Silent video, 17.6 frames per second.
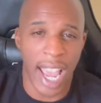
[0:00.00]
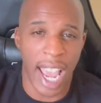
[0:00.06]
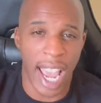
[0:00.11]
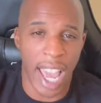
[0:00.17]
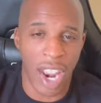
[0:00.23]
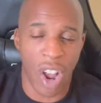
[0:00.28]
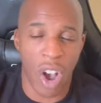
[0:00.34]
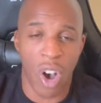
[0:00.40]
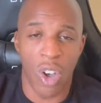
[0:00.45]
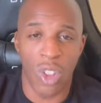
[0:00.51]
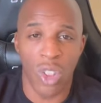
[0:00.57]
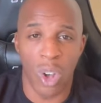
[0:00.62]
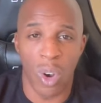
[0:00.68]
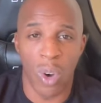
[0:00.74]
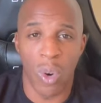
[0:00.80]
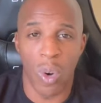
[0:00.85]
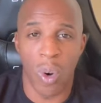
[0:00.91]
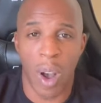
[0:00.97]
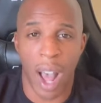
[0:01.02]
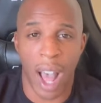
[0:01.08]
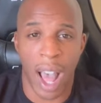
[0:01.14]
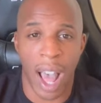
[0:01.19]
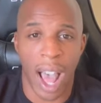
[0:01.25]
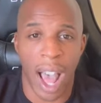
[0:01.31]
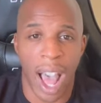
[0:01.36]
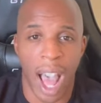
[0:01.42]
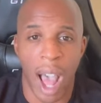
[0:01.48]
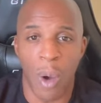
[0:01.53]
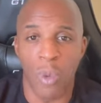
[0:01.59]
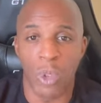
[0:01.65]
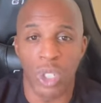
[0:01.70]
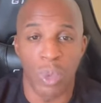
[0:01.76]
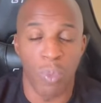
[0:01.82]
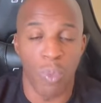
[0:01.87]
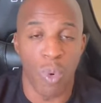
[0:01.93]
And although I
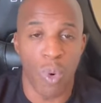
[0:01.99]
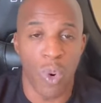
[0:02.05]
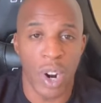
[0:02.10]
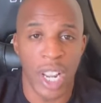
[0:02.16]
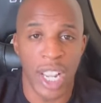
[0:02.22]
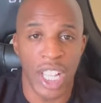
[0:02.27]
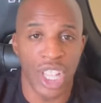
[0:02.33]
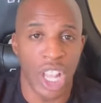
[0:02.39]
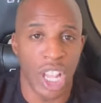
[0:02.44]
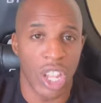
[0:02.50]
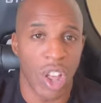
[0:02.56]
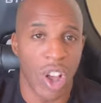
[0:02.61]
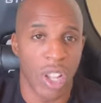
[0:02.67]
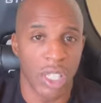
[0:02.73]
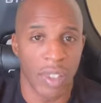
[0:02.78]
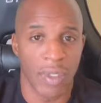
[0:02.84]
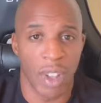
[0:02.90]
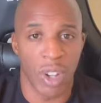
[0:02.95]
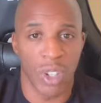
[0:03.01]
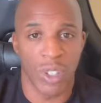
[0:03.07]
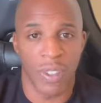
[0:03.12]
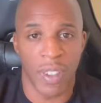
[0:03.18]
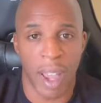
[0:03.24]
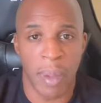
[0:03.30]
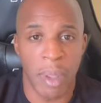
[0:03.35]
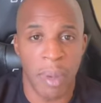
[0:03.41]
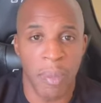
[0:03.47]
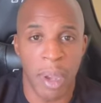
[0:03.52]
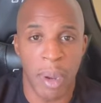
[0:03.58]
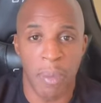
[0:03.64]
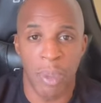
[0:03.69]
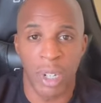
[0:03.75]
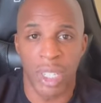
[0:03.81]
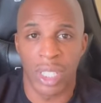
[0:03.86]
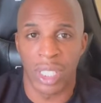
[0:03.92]
was mourning the loss of those family
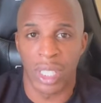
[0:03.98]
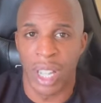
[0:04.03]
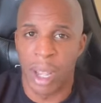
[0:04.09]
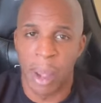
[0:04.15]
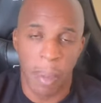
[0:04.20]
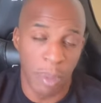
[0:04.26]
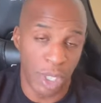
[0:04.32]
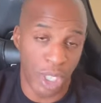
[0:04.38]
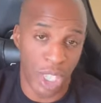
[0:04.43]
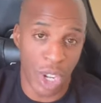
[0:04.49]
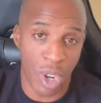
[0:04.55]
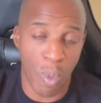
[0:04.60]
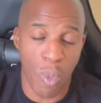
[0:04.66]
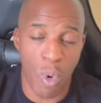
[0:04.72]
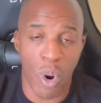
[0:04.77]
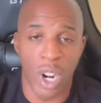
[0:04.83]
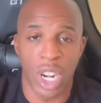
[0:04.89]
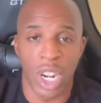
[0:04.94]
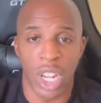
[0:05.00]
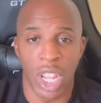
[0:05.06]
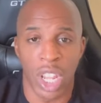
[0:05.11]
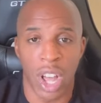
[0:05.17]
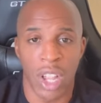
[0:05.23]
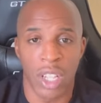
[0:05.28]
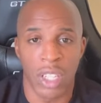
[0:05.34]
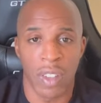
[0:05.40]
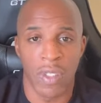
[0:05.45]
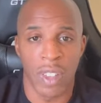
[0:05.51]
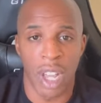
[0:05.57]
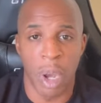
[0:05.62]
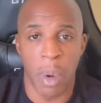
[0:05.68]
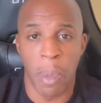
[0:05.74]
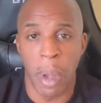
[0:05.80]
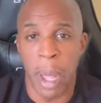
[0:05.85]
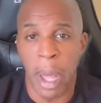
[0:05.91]
members, still mourning the loss of
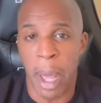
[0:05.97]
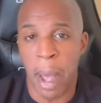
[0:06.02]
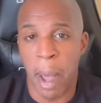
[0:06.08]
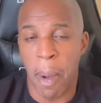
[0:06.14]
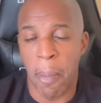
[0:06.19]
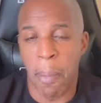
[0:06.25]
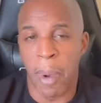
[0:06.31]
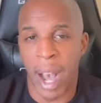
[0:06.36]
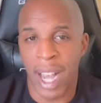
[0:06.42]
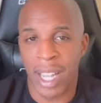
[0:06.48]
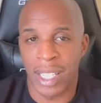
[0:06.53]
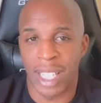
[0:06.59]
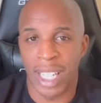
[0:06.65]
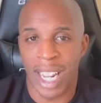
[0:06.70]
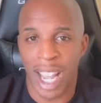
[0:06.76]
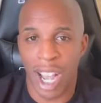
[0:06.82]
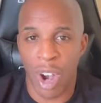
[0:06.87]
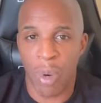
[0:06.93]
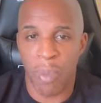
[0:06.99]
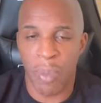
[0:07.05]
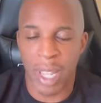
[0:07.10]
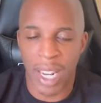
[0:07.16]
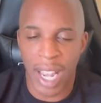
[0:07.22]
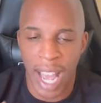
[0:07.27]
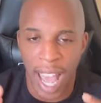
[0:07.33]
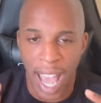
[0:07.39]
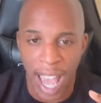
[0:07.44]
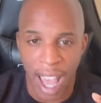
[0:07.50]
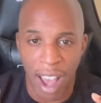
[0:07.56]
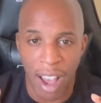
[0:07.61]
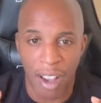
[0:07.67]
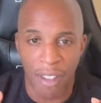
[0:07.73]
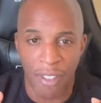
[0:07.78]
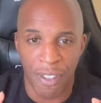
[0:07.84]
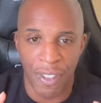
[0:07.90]
them, boxing helped me to
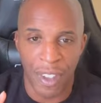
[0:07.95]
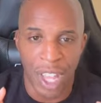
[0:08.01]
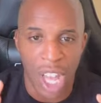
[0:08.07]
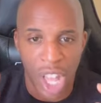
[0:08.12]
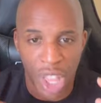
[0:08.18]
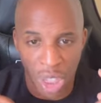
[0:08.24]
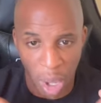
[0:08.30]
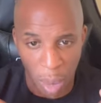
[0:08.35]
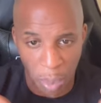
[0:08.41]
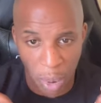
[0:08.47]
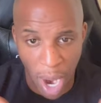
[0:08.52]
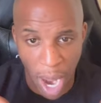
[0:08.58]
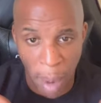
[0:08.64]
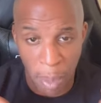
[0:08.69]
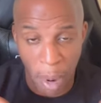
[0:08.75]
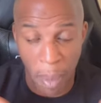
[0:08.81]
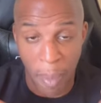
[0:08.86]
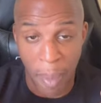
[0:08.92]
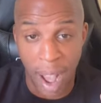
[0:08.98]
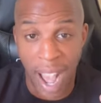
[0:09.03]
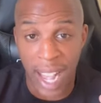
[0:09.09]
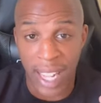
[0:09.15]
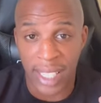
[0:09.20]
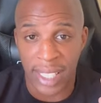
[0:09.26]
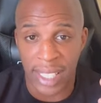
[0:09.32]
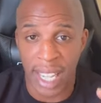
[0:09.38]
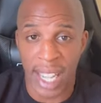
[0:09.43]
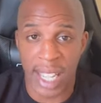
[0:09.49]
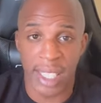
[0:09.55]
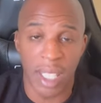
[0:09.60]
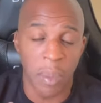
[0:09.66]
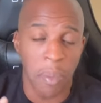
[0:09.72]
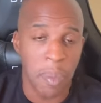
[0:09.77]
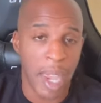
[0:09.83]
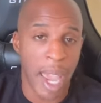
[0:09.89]
have the proper mindset
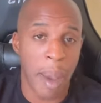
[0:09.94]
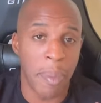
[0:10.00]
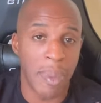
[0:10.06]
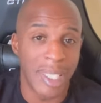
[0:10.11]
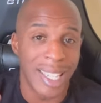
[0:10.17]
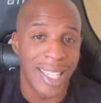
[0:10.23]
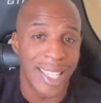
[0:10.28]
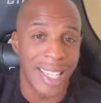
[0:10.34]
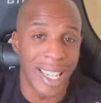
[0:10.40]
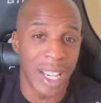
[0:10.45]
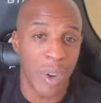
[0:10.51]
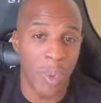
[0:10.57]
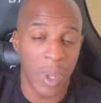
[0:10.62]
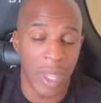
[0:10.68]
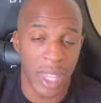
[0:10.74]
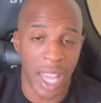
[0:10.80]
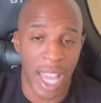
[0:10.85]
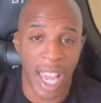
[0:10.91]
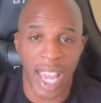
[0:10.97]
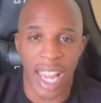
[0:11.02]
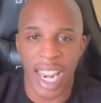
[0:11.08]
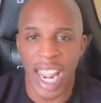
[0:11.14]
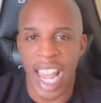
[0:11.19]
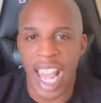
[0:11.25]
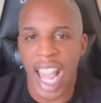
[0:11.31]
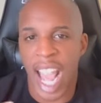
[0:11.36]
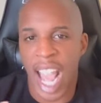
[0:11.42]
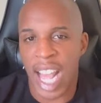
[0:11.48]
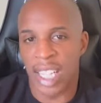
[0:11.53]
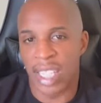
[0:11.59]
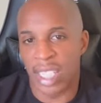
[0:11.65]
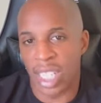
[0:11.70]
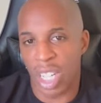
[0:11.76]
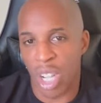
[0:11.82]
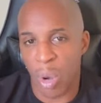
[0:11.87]
to be able to deal with that and
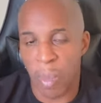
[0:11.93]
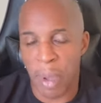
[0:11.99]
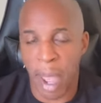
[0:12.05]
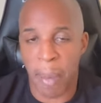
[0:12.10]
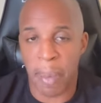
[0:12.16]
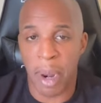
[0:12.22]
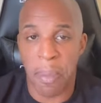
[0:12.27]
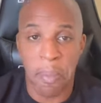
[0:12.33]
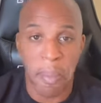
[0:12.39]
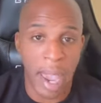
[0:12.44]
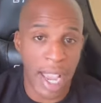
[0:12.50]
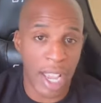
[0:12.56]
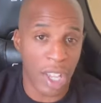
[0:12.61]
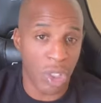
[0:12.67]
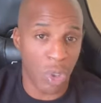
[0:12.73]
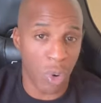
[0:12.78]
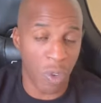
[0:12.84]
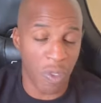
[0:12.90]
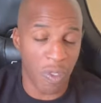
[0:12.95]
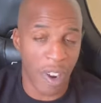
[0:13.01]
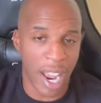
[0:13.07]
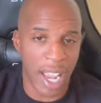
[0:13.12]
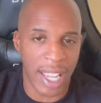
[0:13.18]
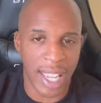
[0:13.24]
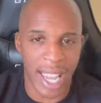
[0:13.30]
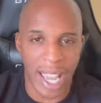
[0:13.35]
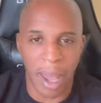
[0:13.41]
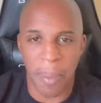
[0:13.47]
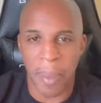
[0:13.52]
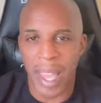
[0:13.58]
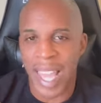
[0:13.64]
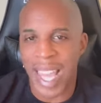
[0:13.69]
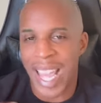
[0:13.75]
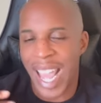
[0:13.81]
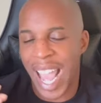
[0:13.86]
still be able to make it through fight camp
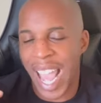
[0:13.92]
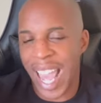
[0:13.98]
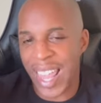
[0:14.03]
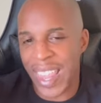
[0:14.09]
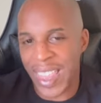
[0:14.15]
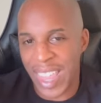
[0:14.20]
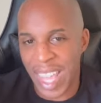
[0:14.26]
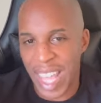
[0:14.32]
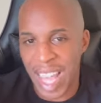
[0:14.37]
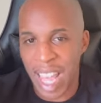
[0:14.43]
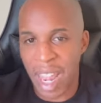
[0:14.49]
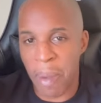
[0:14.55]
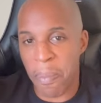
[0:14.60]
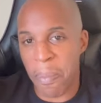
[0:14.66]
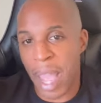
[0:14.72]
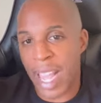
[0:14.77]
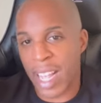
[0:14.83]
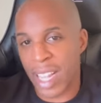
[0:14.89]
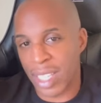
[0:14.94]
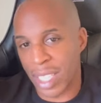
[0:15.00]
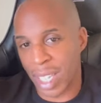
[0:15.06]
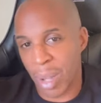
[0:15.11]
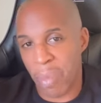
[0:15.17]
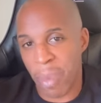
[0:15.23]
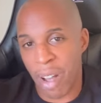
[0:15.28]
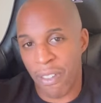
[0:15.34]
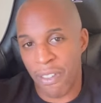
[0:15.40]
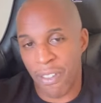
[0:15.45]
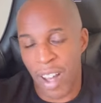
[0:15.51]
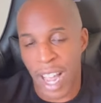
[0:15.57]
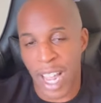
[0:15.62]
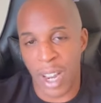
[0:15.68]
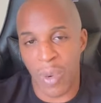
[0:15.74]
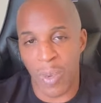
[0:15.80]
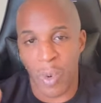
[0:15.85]
and then make it to my
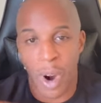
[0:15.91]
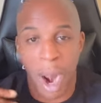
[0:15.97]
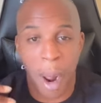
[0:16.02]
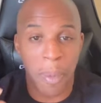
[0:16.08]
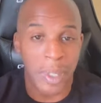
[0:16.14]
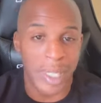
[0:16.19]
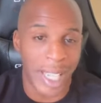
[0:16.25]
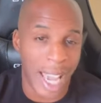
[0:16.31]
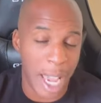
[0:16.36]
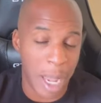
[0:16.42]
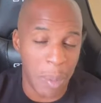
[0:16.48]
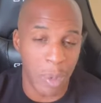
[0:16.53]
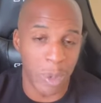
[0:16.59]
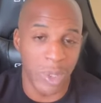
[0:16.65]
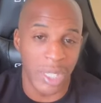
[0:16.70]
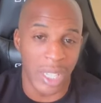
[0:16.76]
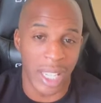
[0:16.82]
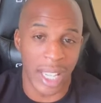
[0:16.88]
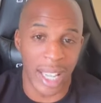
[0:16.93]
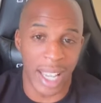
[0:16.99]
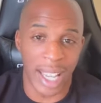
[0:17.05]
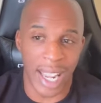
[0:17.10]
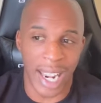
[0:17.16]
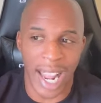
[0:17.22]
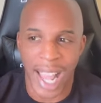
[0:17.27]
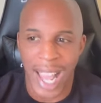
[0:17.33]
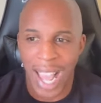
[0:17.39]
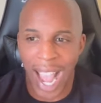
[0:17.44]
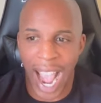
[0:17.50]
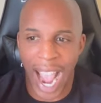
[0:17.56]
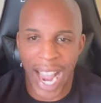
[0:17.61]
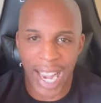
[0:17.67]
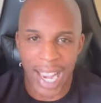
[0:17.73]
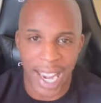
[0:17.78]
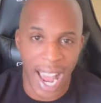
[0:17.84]
fight where I was able to get
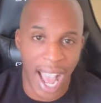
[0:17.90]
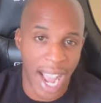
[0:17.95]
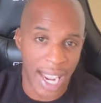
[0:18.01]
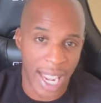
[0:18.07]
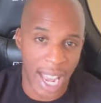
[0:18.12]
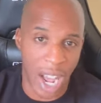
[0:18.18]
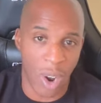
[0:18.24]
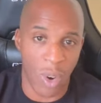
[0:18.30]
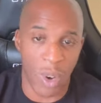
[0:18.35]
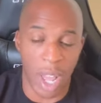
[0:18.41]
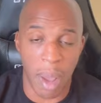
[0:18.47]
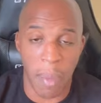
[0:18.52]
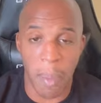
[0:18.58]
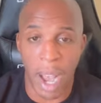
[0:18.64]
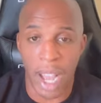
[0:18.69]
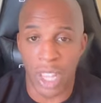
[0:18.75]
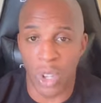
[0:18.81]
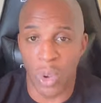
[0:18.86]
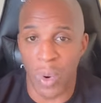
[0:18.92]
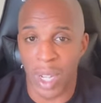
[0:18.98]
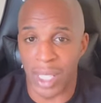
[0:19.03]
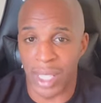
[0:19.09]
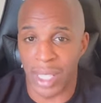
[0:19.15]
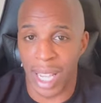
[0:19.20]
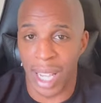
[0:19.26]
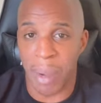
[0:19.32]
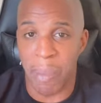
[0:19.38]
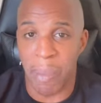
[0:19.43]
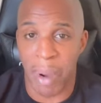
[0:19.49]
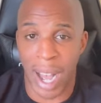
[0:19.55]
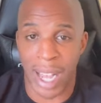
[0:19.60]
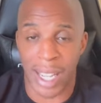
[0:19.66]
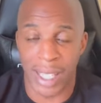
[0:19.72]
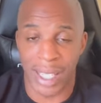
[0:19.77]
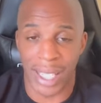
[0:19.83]
a knockout in my USA
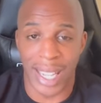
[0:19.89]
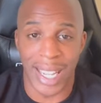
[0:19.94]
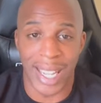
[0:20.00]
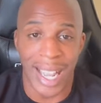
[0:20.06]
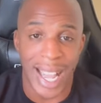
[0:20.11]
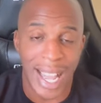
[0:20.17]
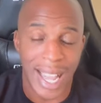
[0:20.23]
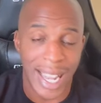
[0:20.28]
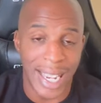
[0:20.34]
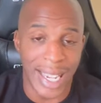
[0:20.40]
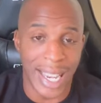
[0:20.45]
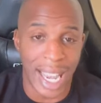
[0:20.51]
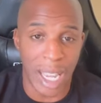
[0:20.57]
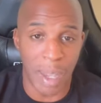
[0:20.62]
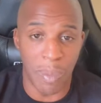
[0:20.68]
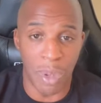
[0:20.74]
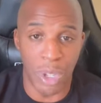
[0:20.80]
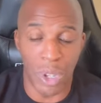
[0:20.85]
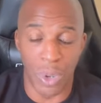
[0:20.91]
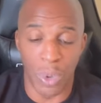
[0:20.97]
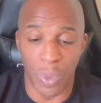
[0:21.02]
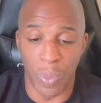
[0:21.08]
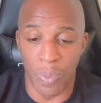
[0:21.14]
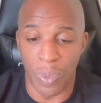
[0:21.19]
boxing debut.